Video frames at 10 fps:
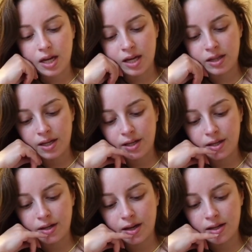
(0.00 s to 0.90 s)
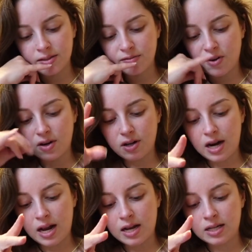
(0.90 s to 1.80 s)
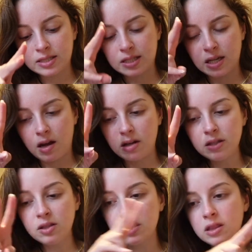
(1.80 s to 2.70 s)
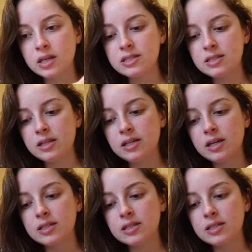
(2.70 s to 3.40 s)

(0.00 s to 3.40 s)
And then as far as on the listing,